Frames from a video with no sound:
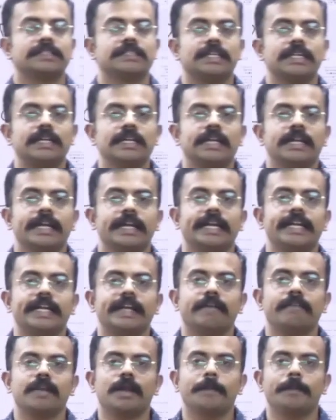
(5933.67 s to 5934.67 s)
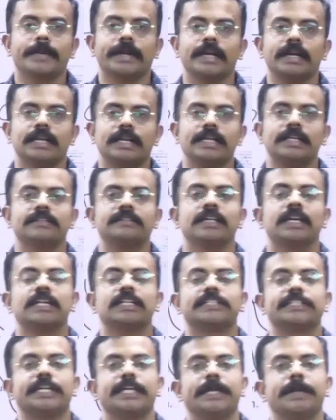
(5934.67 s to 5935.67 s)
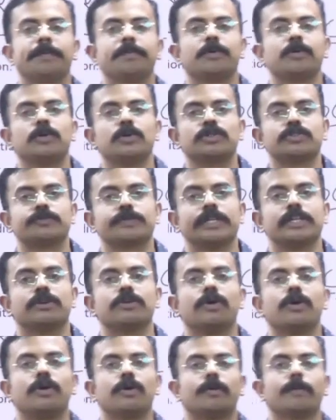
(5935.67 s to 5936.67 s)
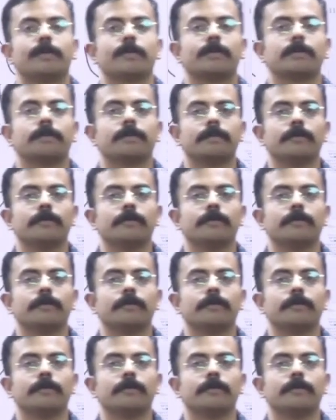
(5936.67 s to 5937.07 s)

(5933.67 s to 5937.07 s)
See, in developed countries, cheap goods will go.